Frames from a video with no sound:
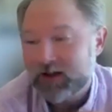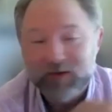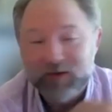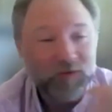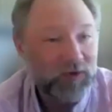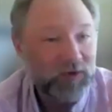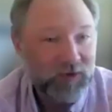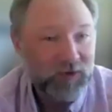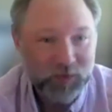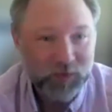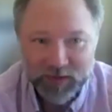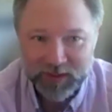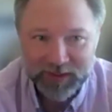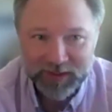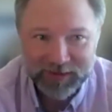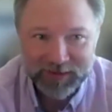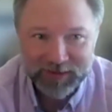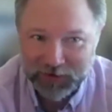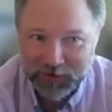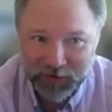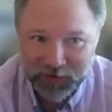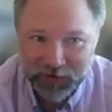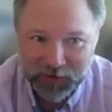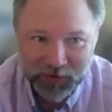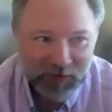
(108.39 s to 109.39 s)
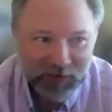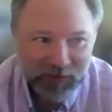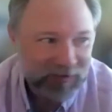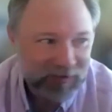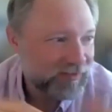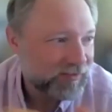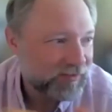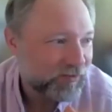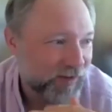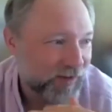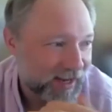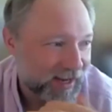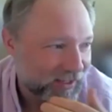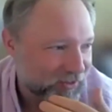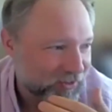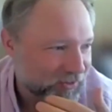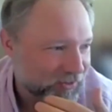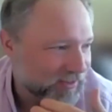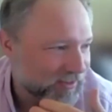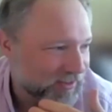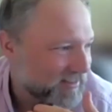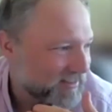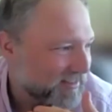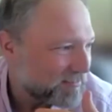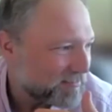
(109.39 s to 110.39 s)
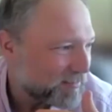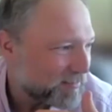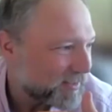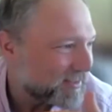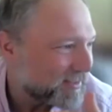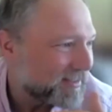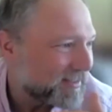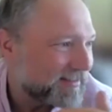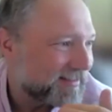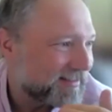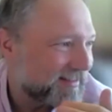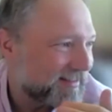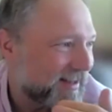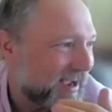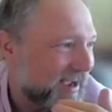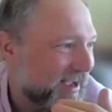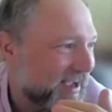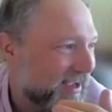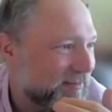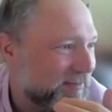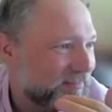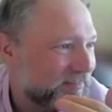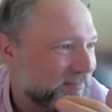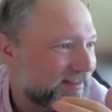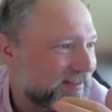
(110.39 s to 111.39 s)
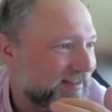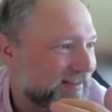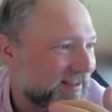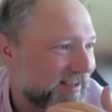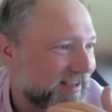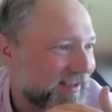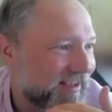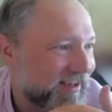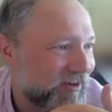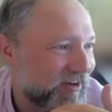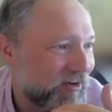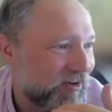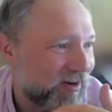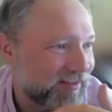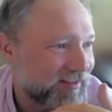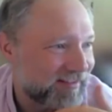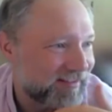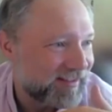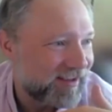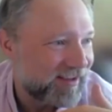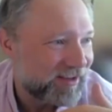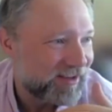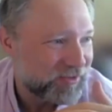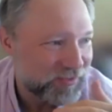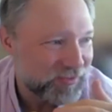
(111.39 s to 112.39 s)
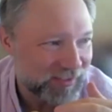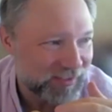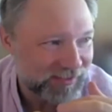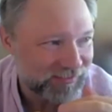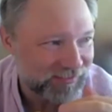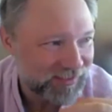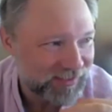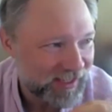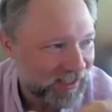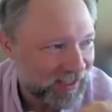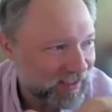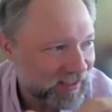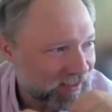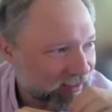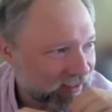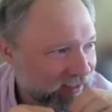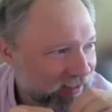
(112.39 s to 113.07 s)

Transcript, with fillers: which we do regularly, millions of times uh, across the country every day,